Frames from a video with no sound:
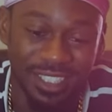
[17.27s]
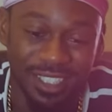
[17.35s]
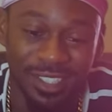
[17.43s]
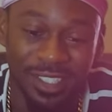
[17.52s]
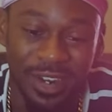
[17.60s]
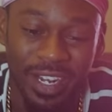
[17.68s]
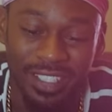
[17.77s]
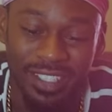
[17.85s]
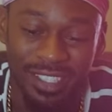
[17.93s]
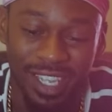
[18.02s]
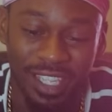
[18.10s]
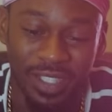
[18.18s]
You know, that's
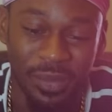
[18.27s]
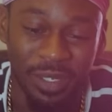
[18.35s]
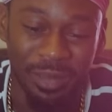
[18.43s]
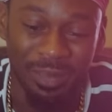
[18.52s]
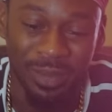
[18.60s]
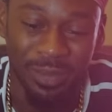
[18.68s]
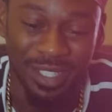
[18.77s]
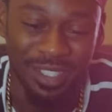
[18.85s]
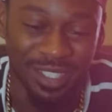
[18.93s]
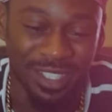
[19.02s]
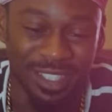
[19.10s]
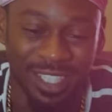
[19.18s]
exactly what he meant when he
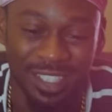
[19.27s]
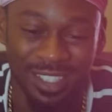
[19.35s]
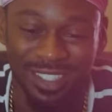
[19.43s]
said that